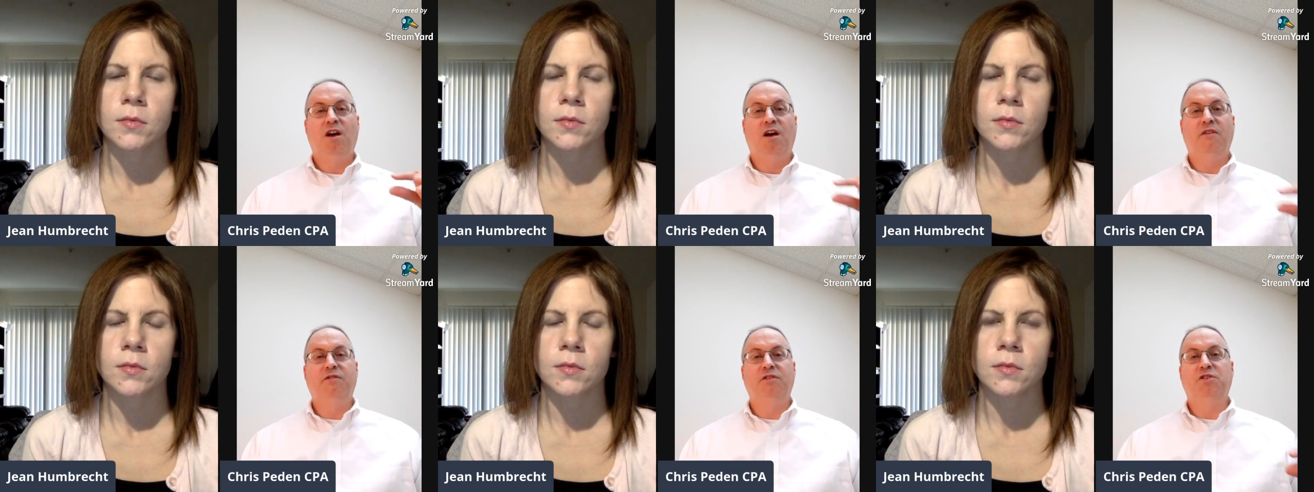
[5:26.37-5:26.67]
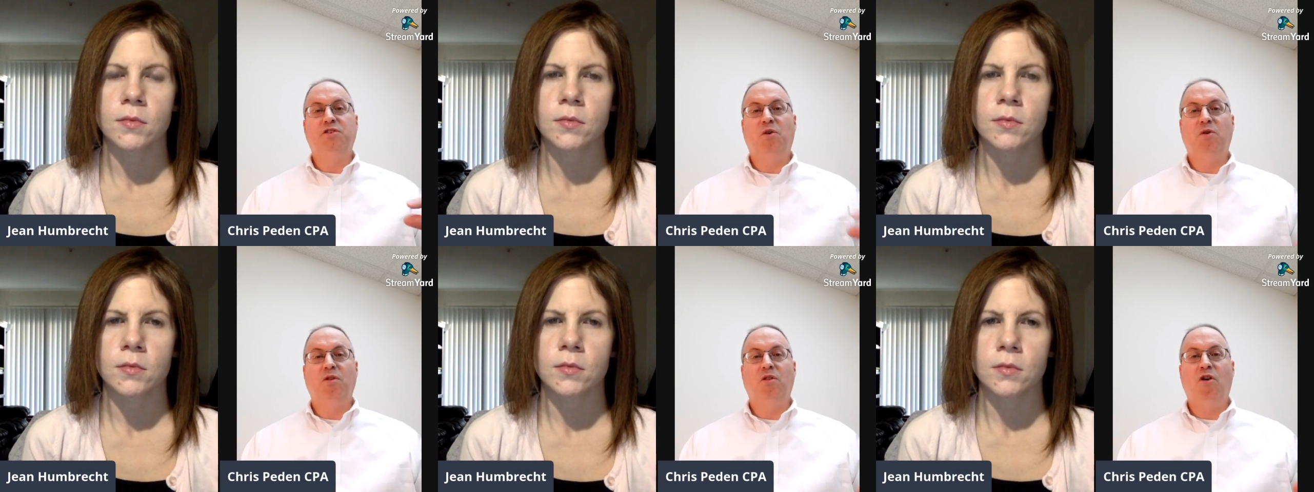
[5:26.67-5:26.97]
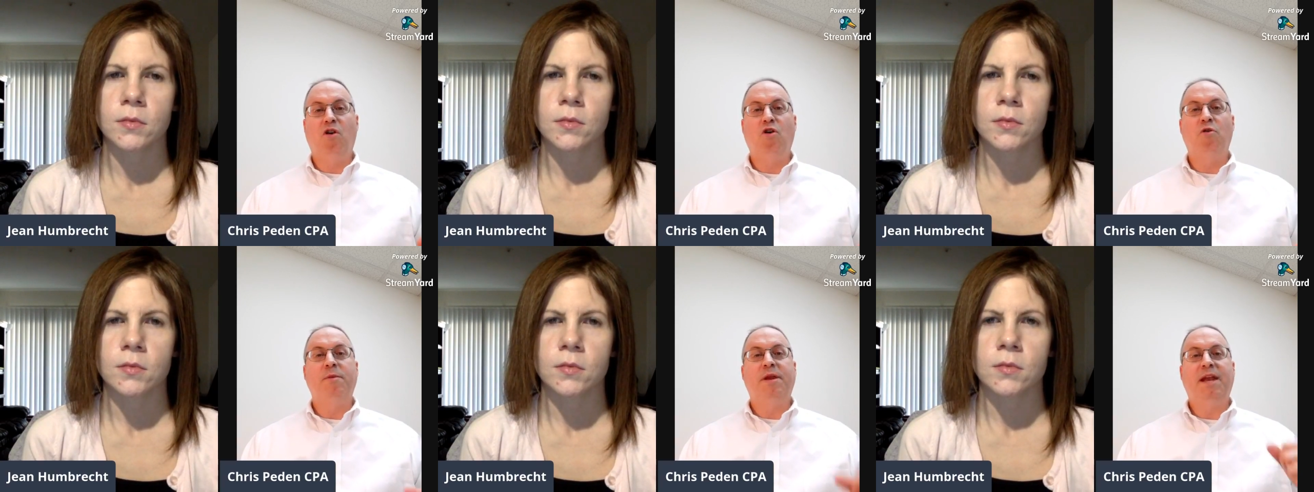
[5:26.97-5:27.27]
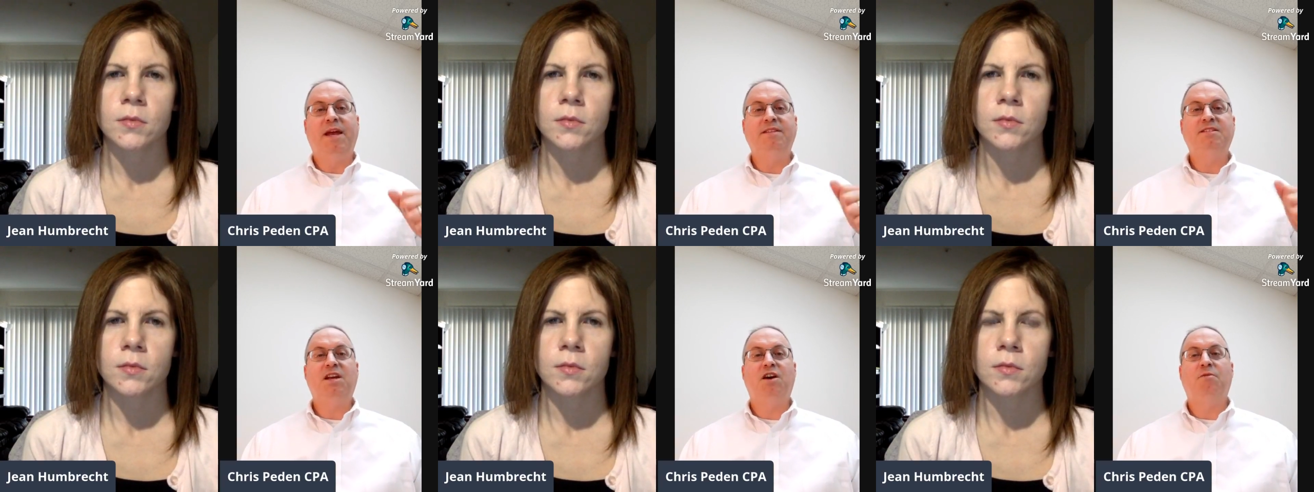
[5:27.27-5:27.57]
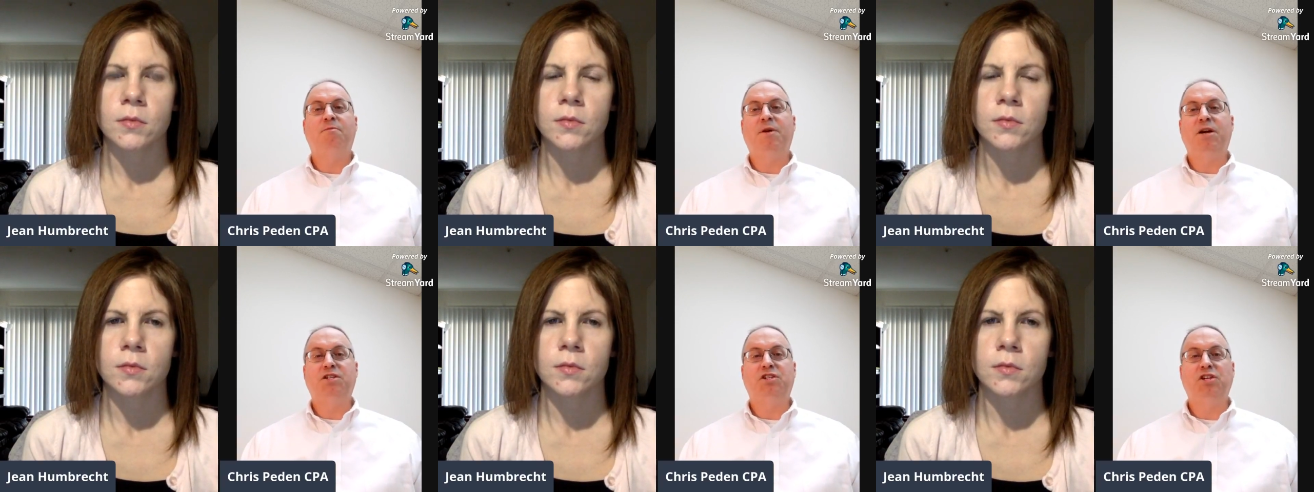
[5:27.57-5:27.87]
Speaker 1: of your total home, and that's how
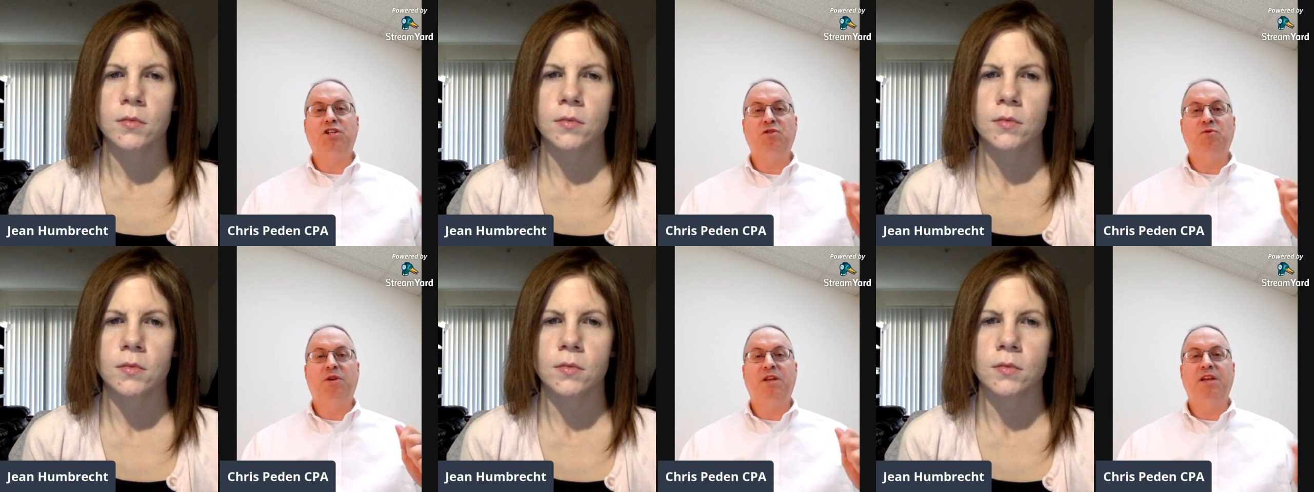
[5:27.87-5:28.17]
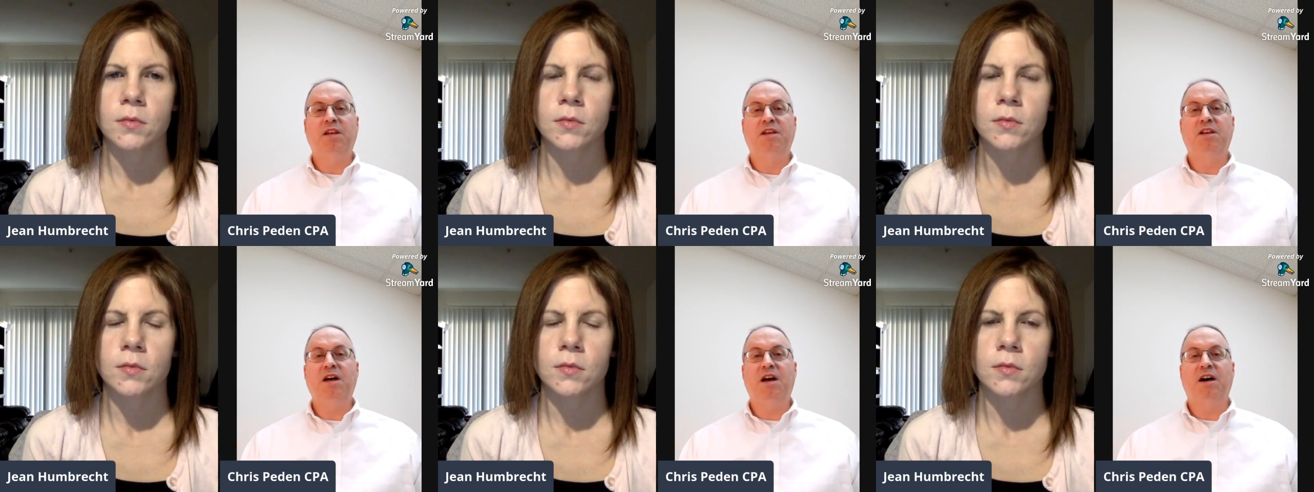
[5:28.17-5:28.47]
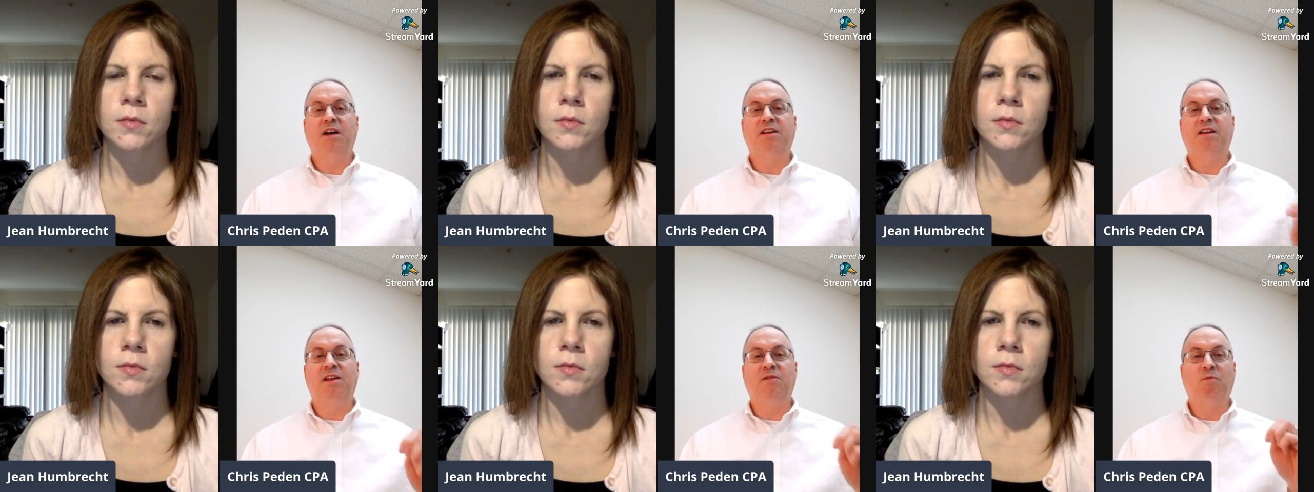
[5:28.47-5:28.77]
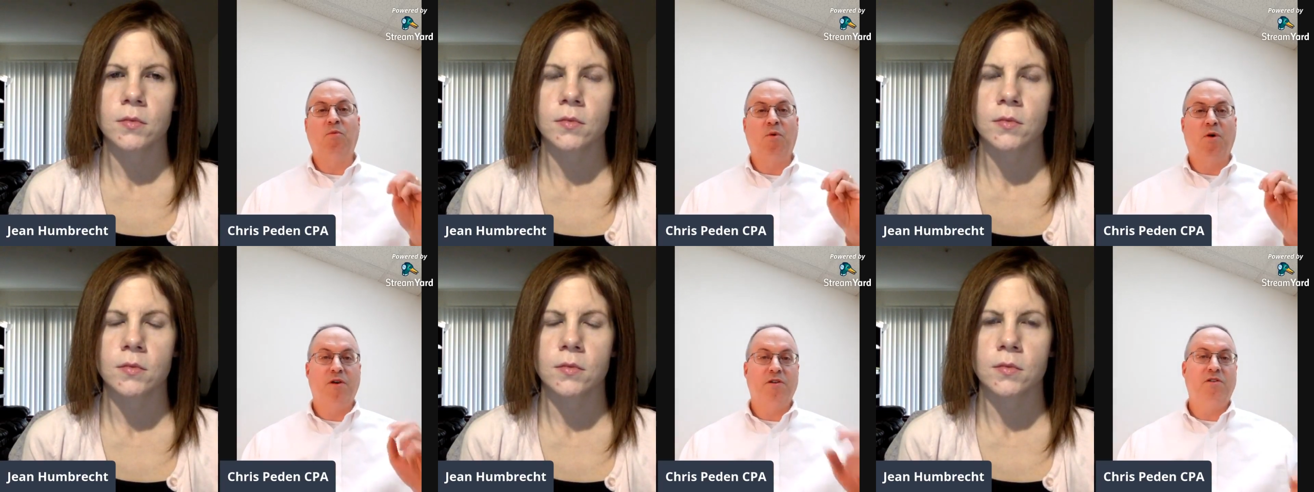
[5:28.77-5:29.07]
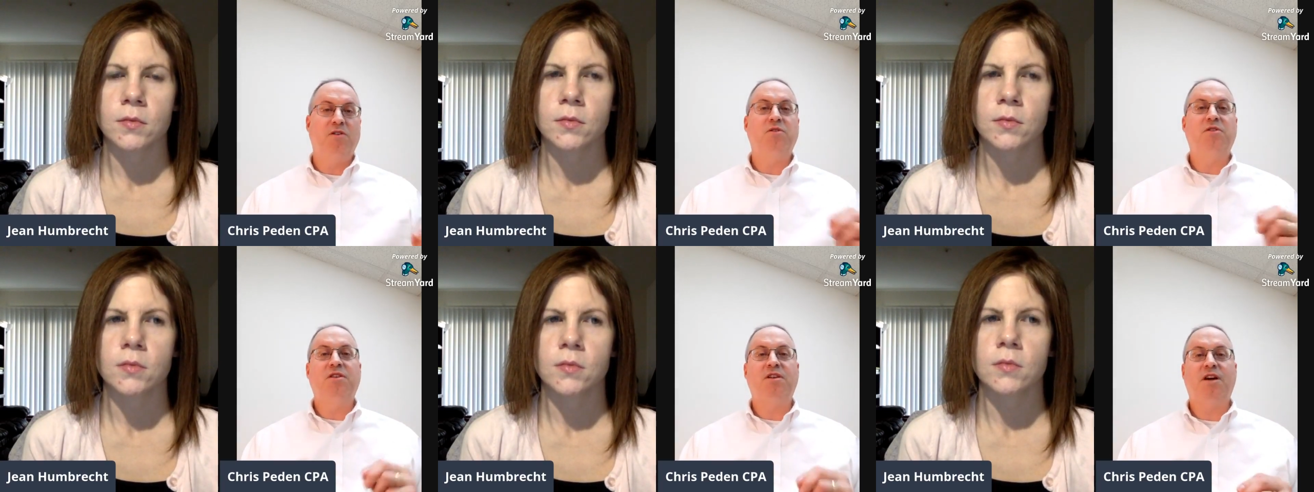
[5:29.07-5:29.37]
much you can deduct. And what are
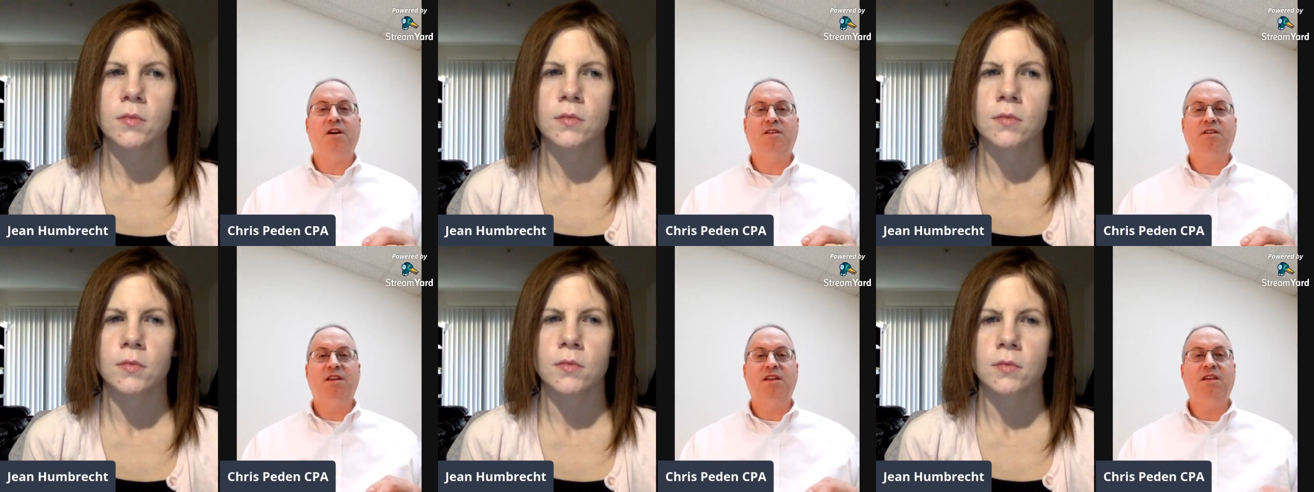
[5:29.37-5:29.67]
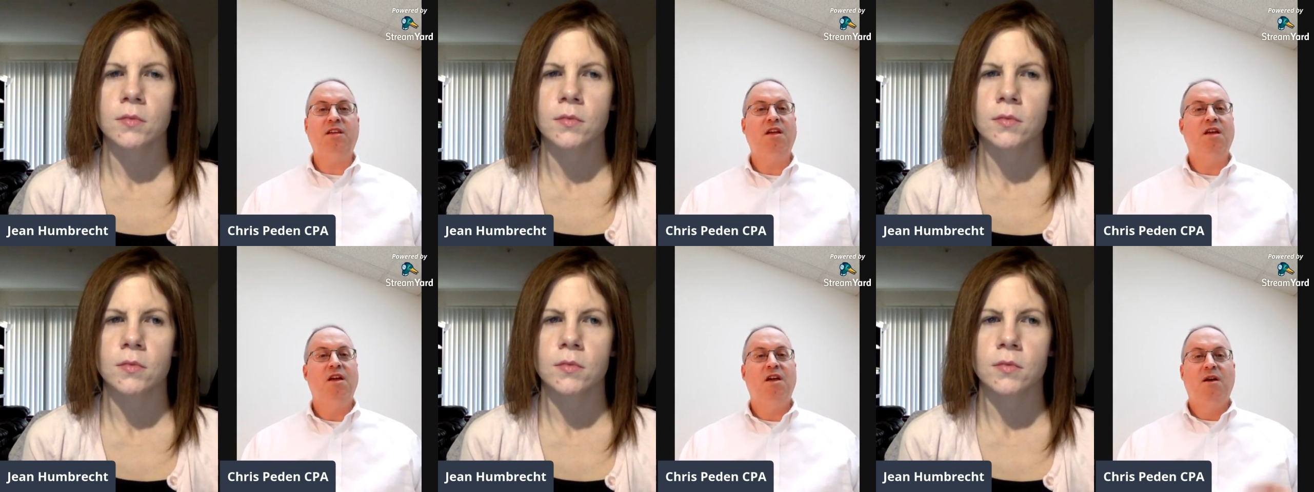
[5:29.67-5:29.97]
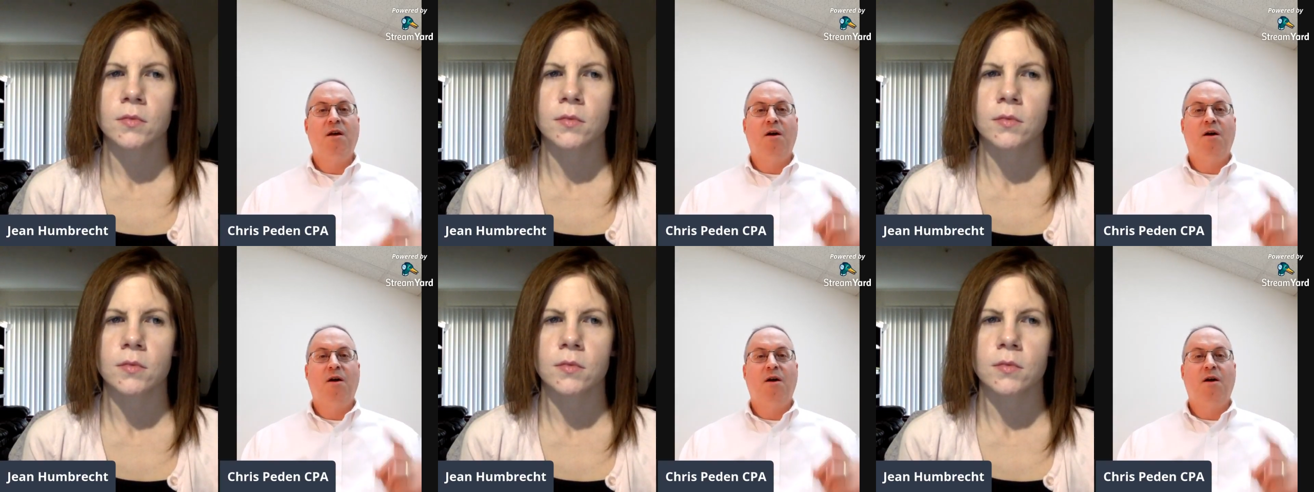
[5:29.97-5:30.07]
you deducting?